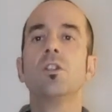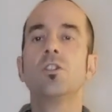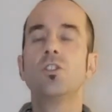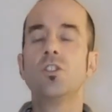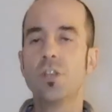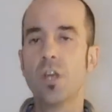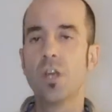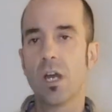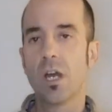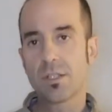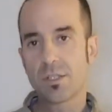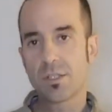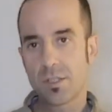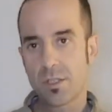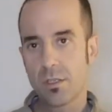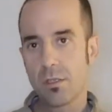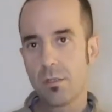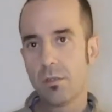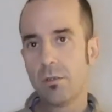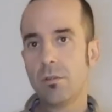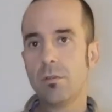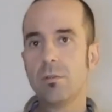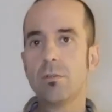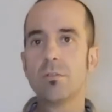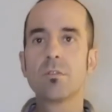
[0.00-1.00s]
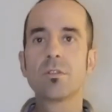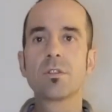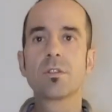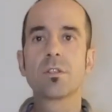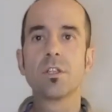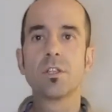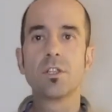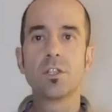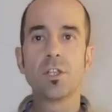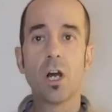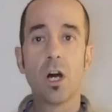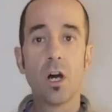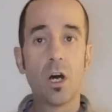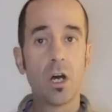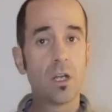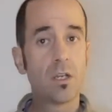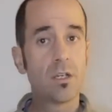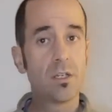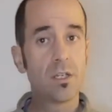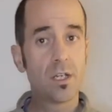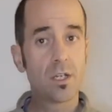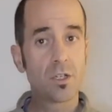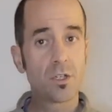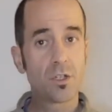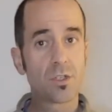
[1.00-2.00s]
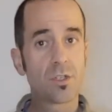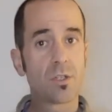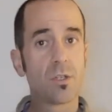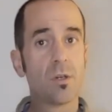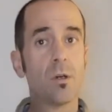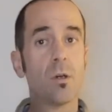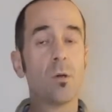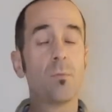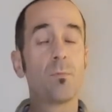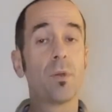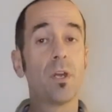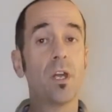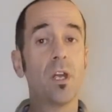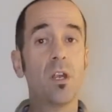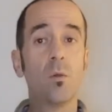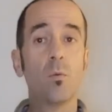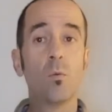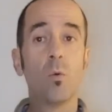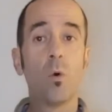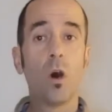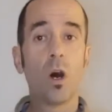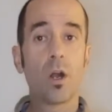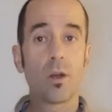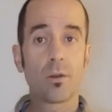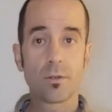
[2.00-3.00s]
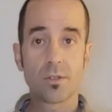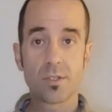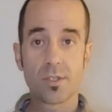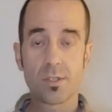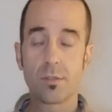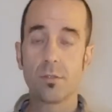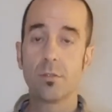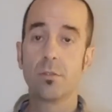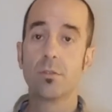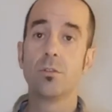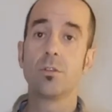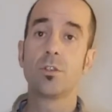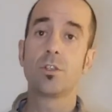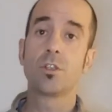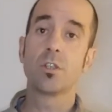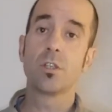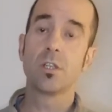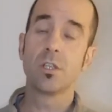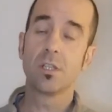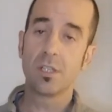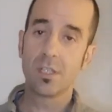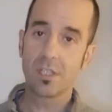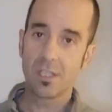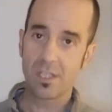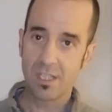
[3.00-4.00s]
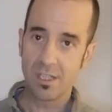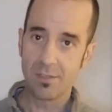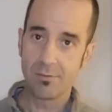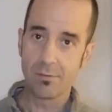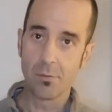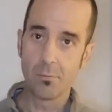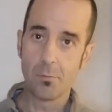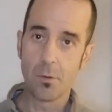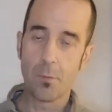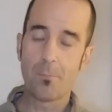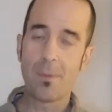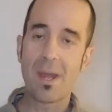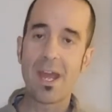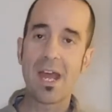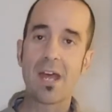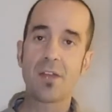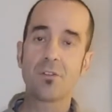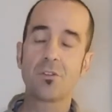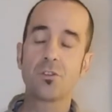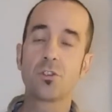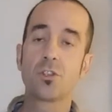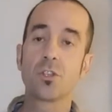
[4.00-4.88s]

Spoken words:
Just use the Dawn dish soap and water solution. Give them a bath